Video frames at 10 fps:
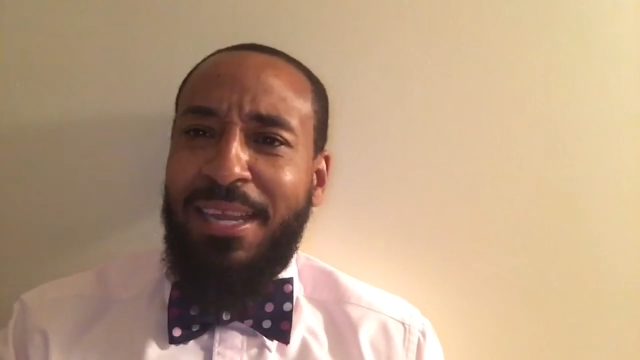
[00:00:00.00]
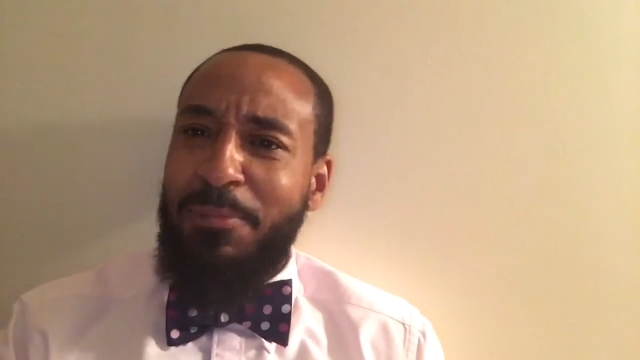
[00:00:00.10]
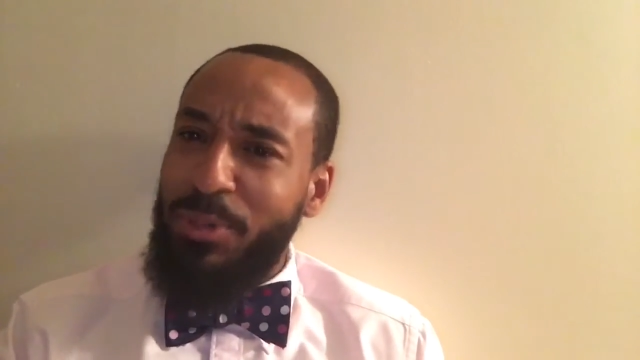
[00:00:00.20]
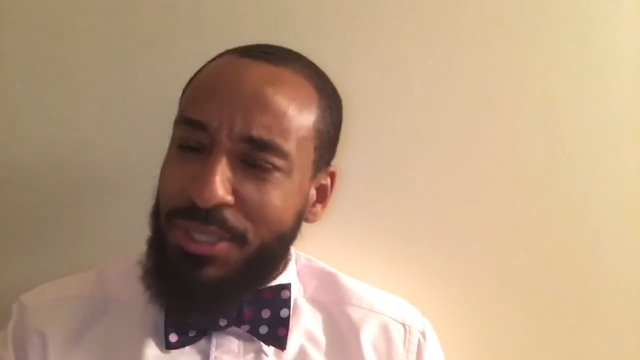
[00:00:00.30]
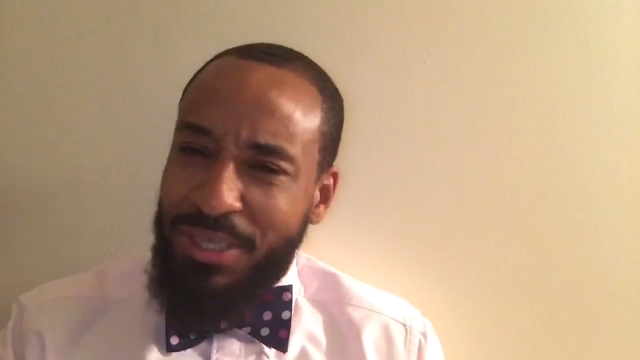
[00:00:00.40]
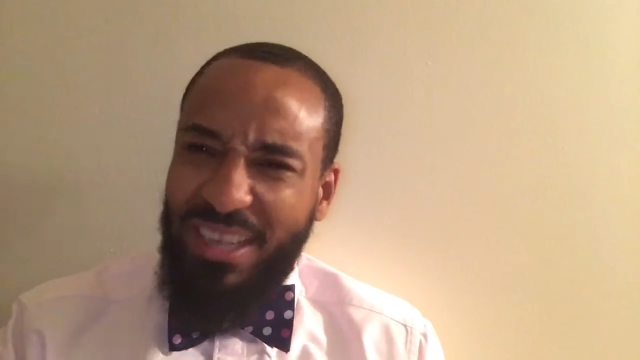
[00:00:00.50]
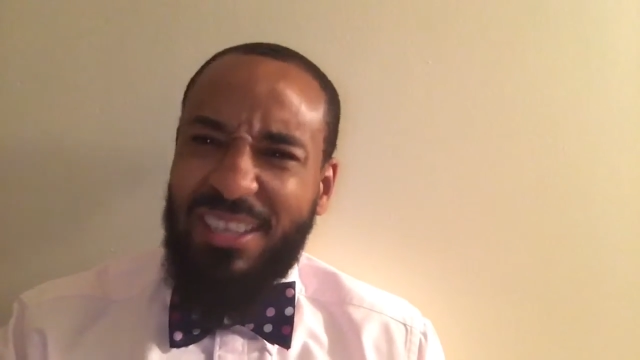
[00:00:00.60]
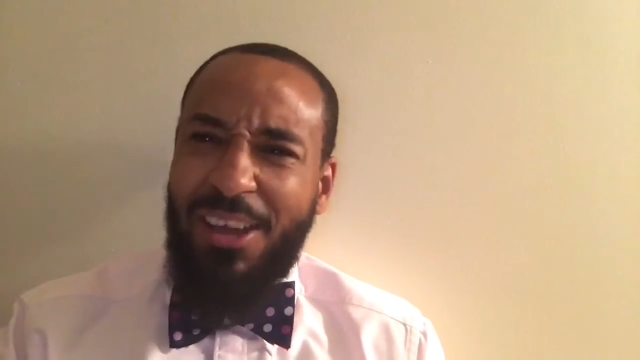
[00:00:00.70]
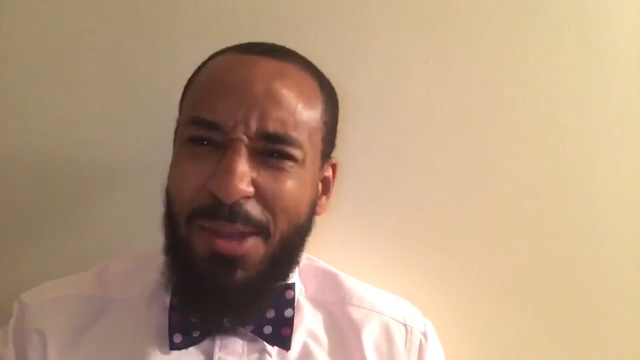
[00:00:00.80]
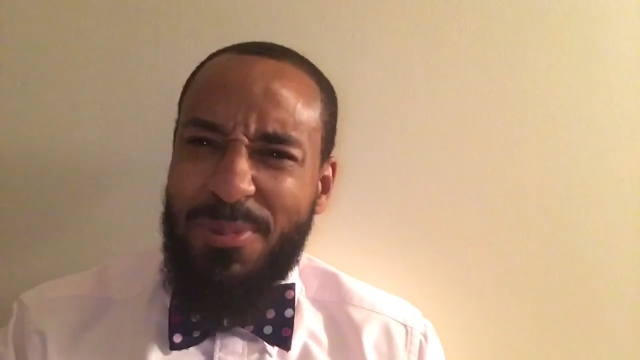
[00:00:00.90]
He pushed the
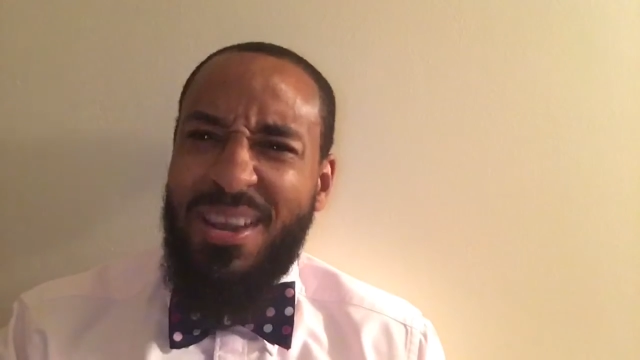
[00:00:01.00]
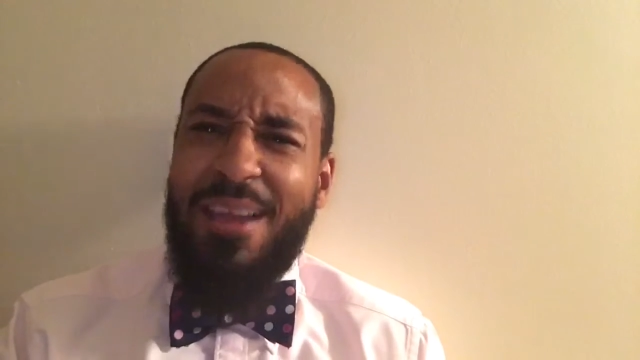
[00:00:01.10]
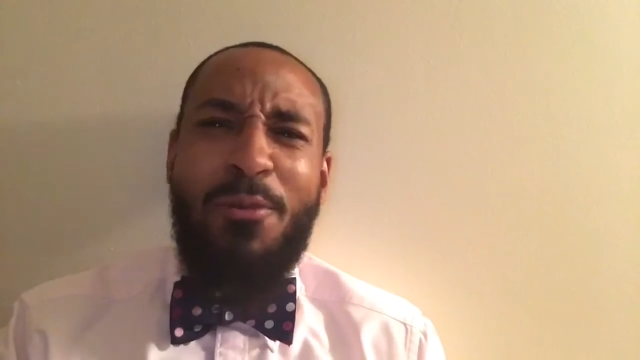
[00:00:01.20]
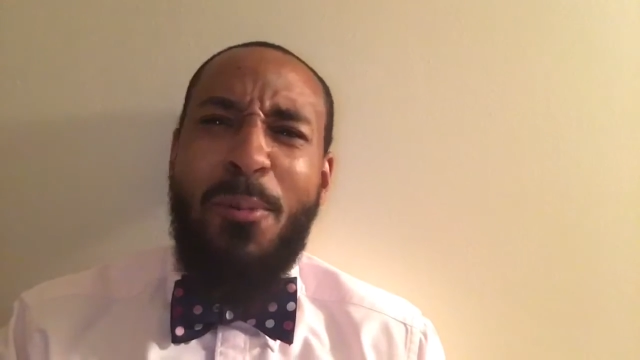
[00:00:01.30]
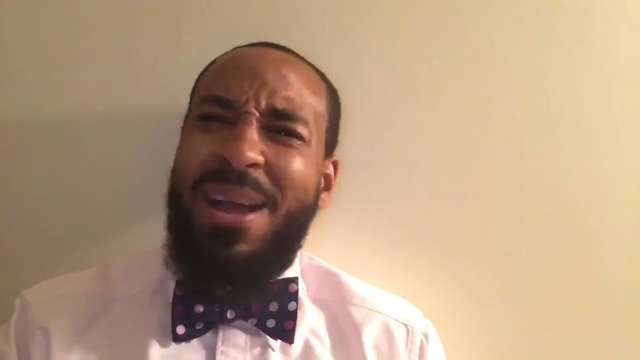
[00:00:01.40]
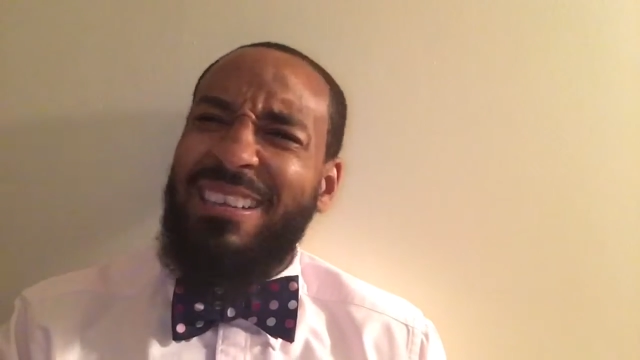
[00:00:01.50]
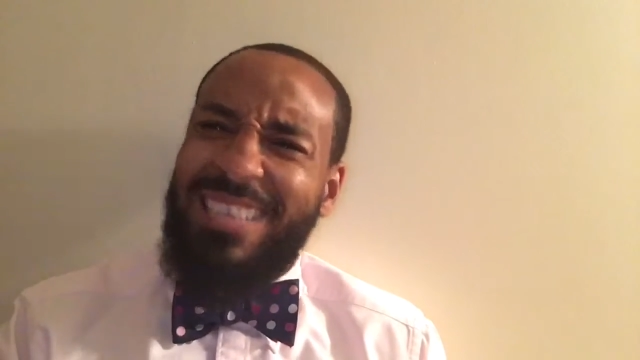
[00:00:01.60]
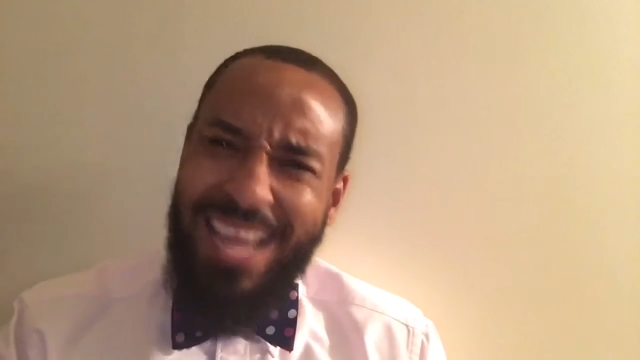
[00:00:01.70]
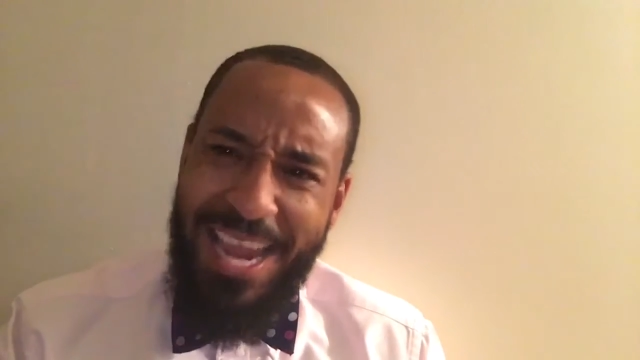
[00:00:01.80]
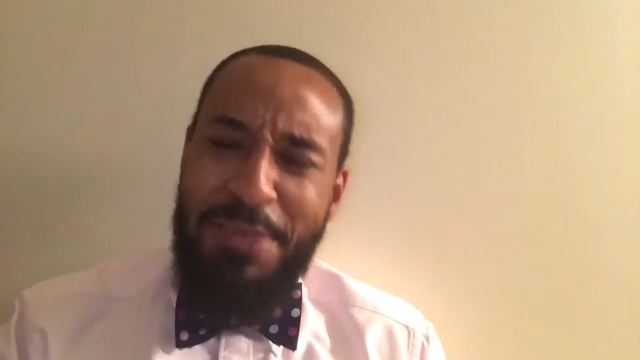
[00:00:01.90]
alarm clock on my
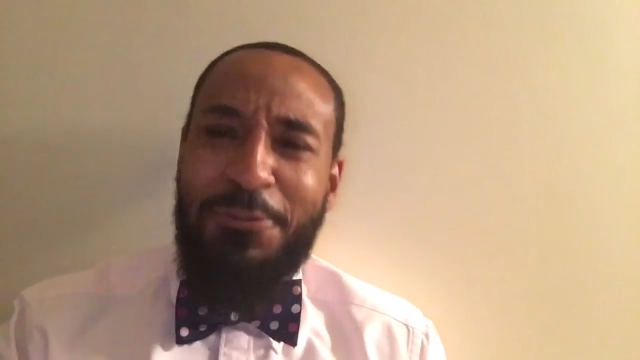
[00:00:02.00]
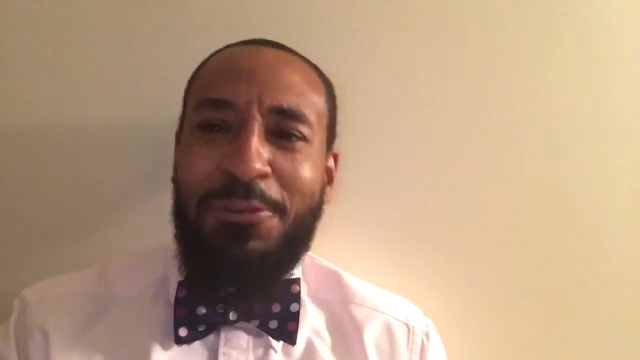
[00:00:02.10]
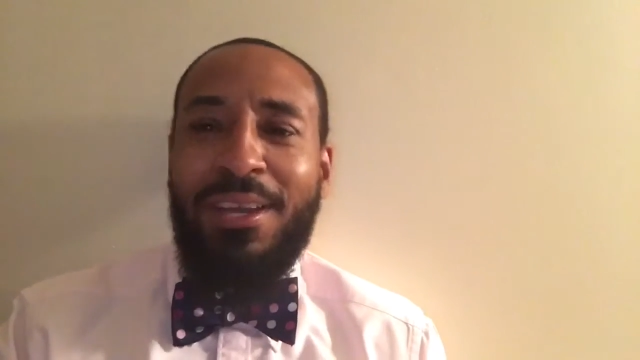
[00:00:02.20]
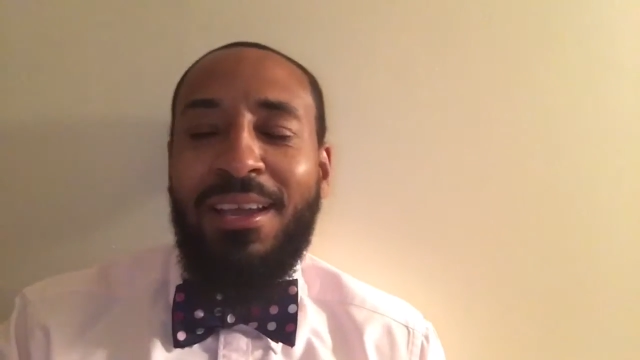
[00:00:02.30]
life